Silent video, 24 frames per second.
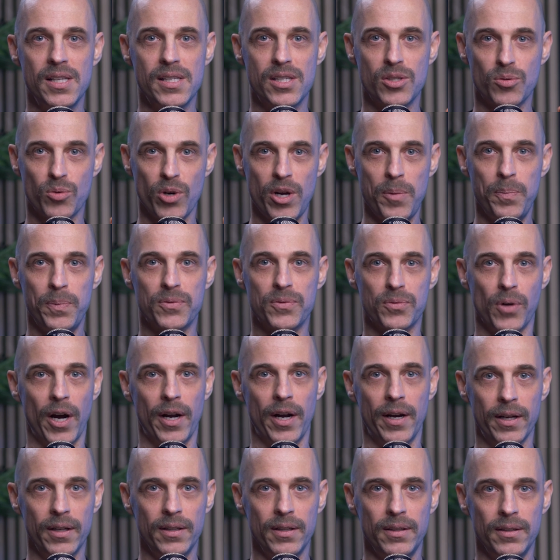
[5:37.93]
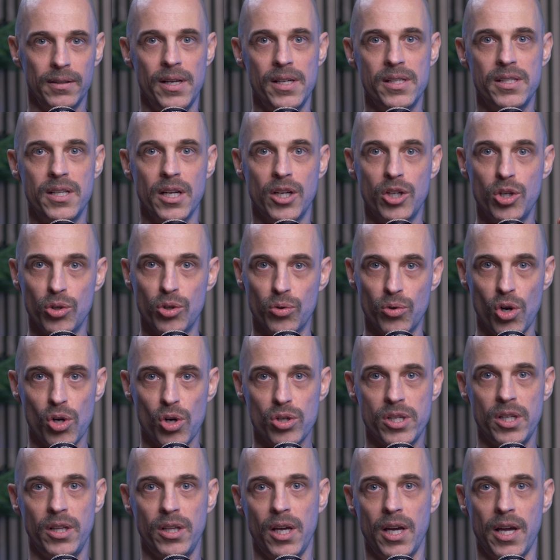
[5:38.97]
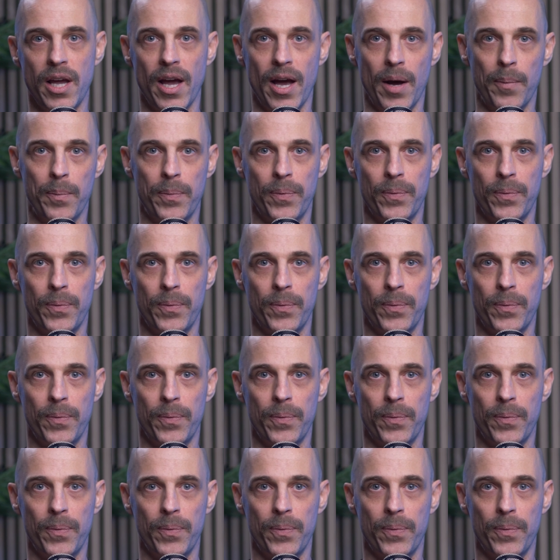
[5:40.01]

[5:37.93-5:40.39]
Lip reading: script writing is the curiosity gap.